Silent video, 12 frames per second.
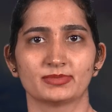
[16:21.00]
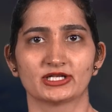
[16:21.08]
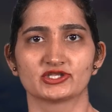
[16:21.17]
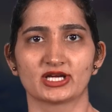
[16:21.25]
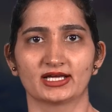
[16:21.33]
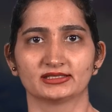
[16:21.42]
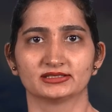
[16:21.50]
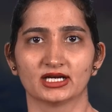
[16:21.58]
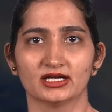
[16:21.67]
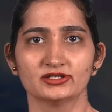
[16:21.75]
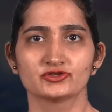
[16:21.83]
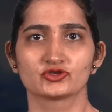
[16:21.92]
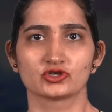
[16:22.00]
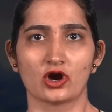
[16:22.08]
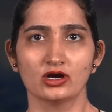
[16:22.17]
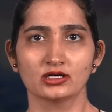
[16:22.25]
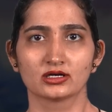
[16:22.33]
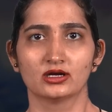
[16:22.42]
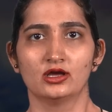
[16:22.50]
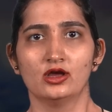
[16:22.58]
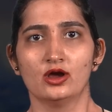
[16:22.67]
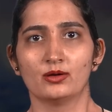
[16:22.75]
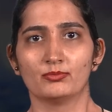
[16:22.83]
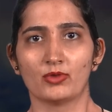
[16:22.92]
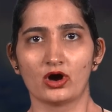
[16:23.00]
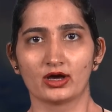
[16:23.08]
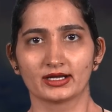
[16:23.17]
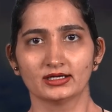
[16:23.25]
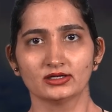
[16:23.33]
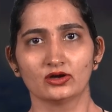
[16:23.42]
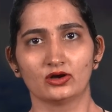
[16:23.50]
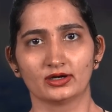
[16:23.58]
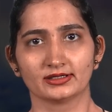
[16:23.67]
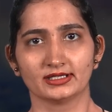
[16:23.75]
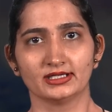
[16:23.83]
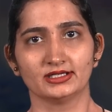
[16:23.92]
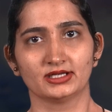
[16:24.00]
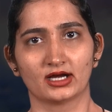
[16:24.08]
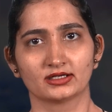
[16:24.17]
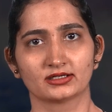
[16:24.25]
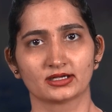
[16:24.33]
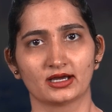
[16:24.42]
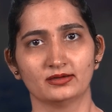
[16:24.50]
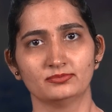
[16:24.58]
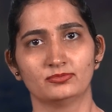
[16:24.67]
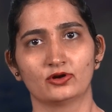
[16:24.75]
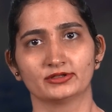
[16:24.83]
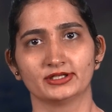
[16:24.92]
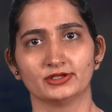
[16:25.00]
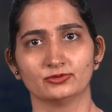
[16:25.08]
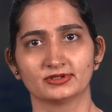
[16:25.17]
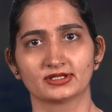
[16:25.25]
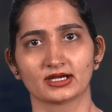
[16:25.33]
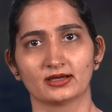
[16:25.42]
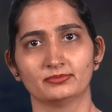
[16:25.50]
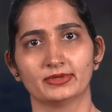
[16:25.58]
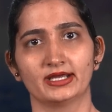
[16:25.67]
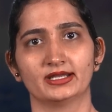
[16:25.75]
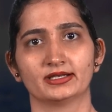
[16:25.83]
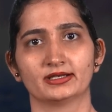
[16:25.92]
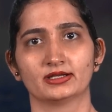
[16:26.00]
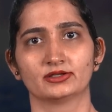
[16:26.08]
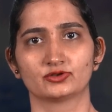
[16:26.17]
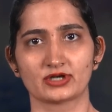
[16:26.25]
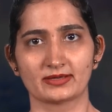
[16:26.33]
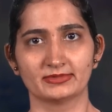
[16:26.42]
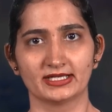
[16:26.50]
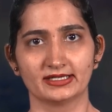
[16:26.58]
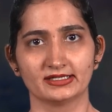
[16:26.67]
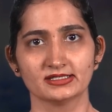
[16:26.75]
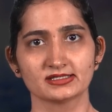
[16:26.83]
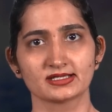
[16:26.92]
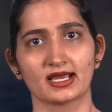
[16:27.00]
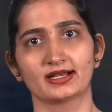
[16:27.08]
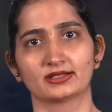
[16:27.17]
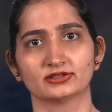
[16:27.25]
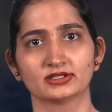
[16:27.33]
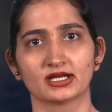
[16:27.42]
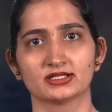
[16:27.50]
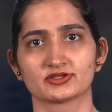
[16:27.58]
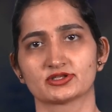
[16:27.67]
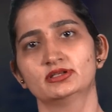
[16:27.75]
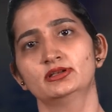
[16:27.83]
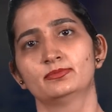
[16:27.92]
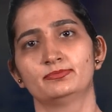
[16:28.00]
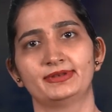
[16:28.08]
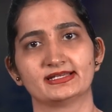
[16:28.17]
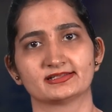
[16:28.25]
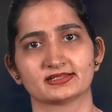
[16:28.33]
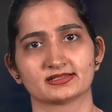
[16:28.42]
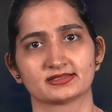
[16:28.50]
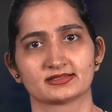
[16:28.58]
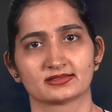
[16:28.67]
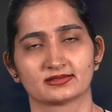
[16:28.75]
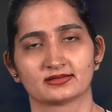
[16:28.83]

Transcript: panchayat ghar, chowk, morang or the young club or the youth club in tribal areas, and other cultural places.